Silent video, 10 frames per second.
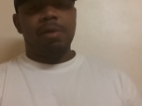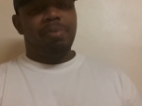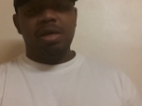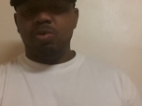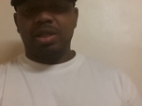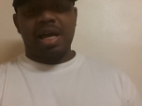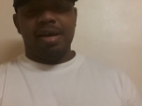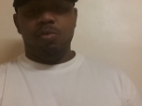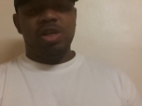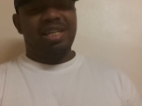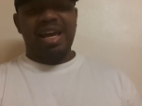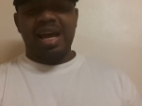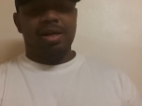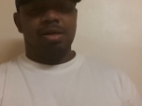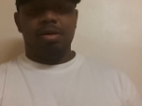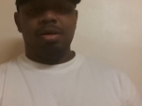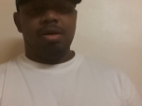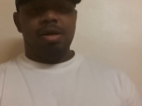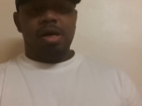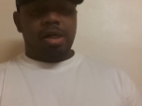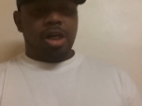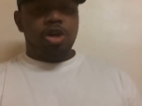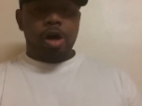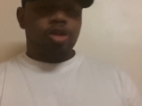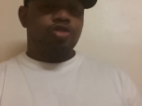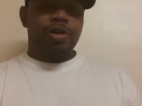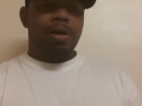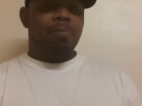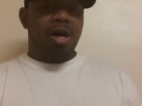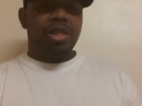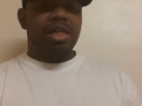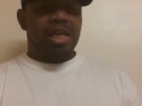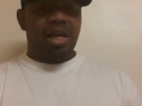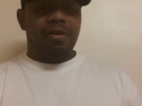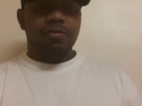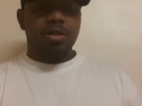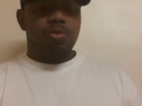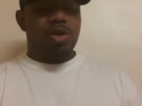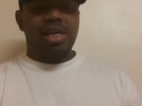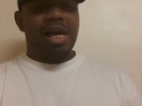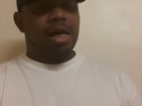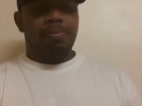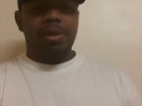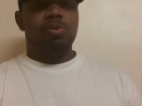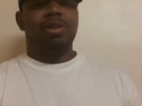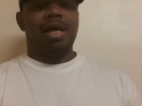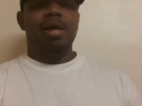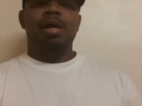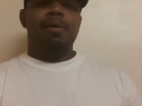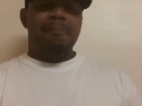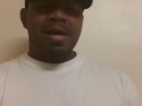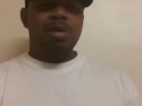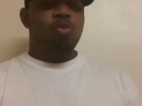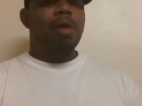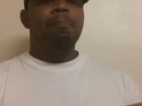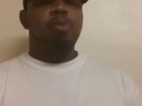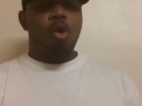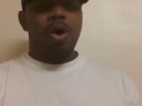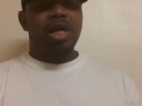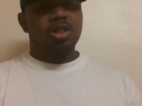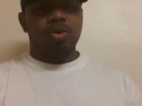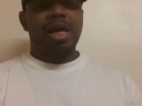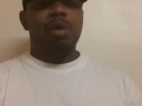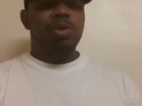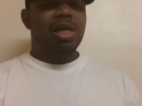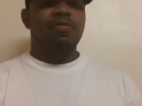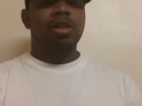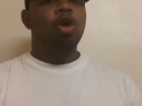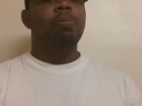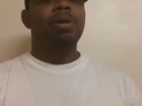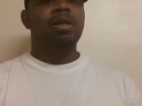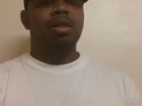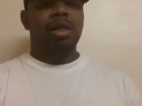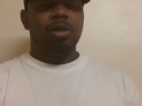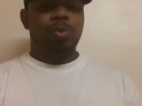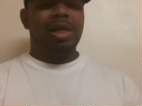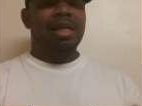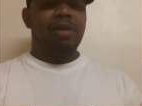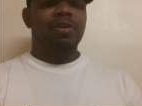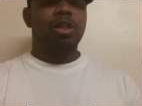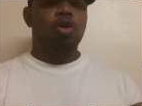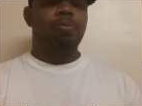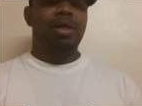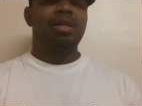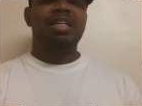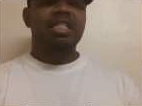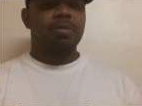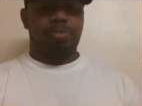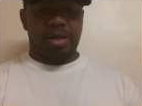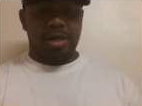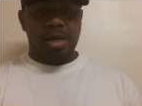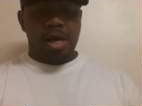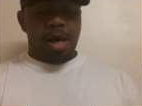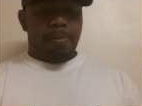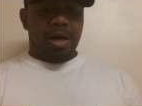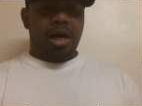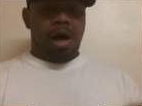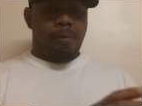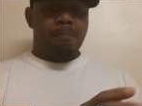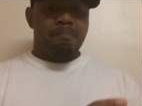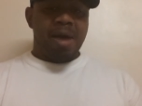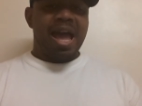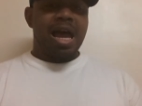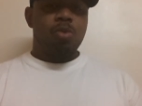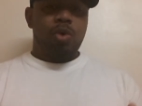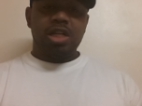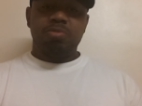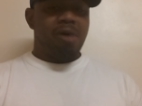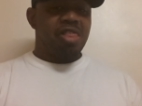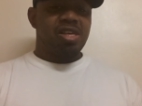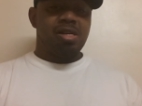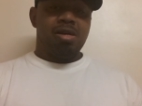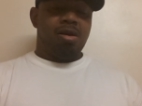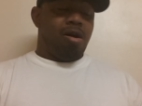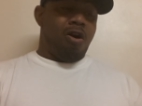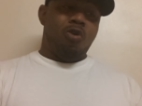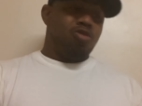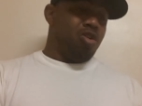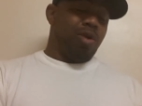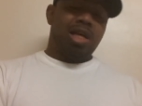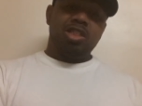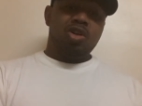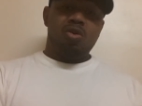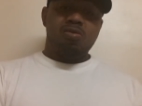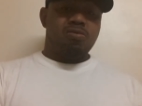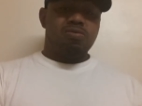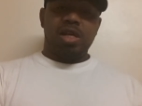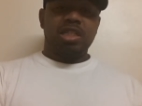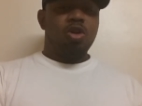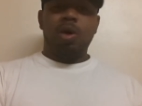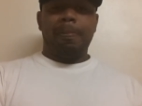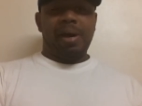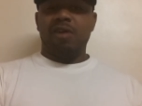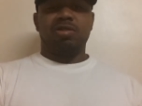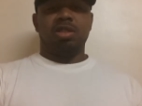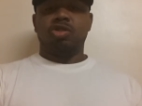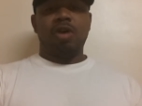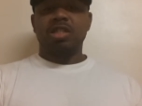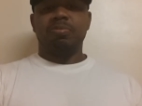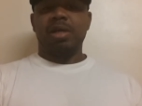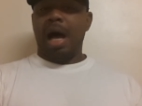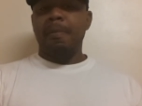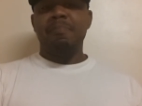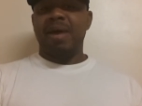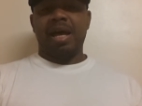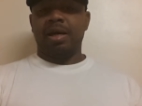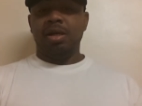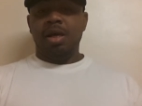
compete with that. We can't. The nurturing a mother gives, we can't compete with that. Men with boys, okay, we could give a little bit of discipline. But a man with his mother, oh no, there's no comparison. Trust me, I'm a man.